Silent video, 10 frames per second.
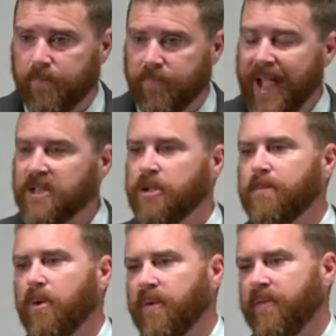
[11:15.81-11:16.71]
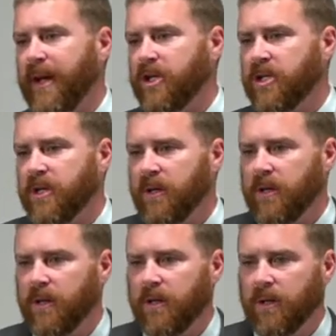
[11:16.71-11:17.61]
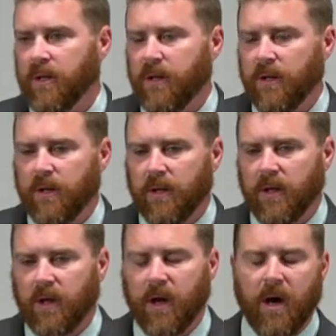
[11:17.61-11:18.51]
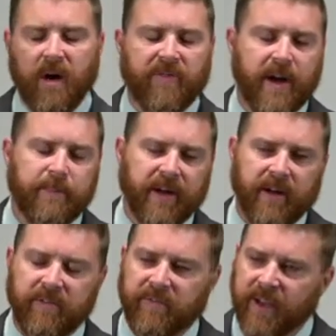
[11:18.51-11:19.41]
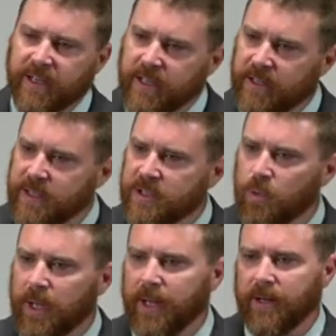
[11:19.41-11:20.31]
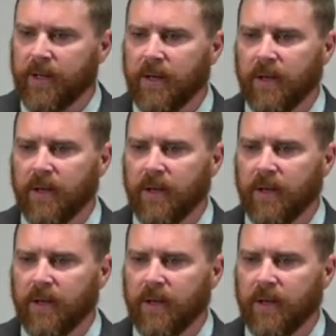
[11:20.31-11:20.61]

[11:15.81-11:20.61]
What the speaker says: That's the motivation. Oh, have I been convicted this week?